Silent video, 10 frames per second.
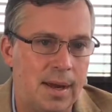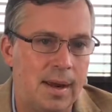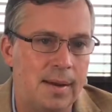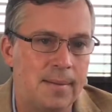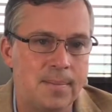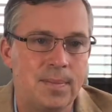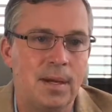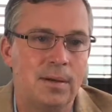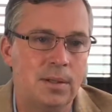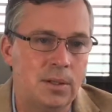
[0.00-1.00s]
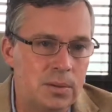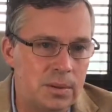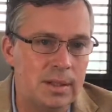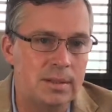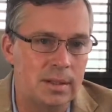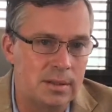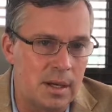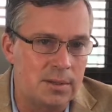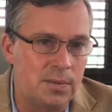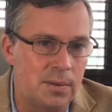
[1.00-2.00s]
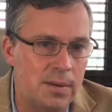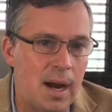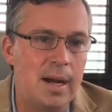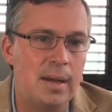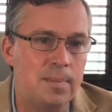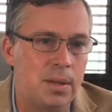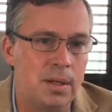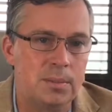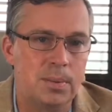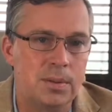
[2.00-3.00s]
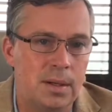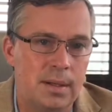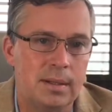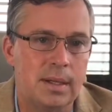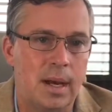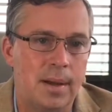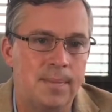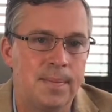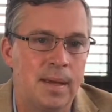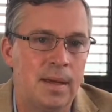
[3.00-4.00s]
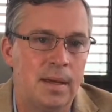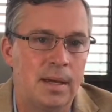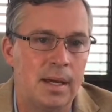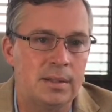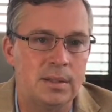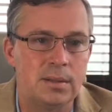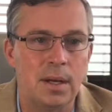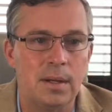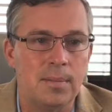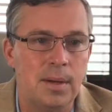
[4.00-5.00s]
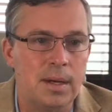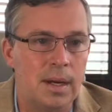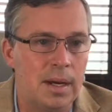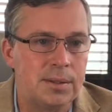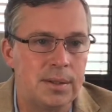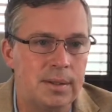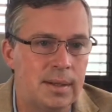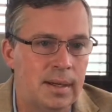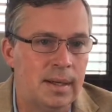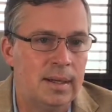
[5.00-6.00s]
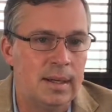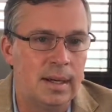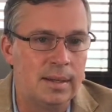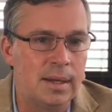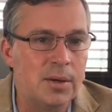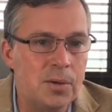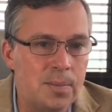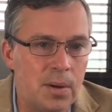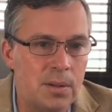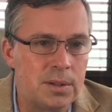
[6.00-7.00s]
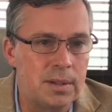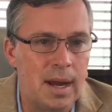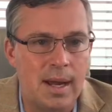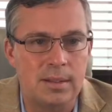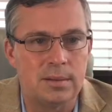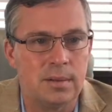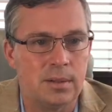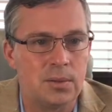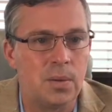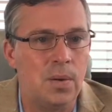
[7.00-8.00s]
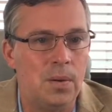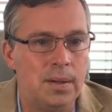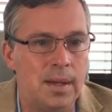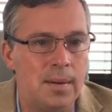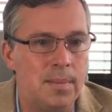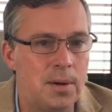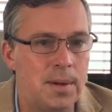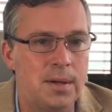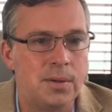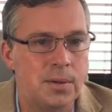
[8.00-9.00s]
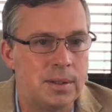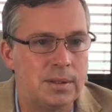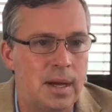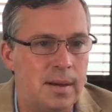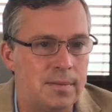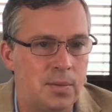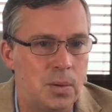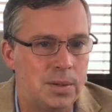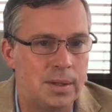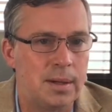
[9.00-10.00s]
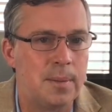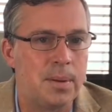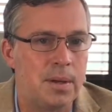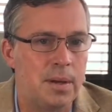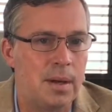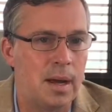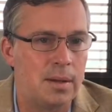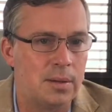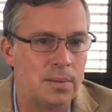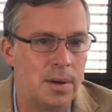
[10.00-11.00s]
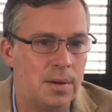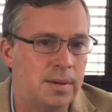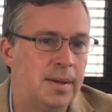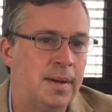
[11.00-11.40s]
And they're usually successful. 90+% of the time, cases settle at mediation. The injured person has control at that moment. A jury's not forcing their opinion down their throat.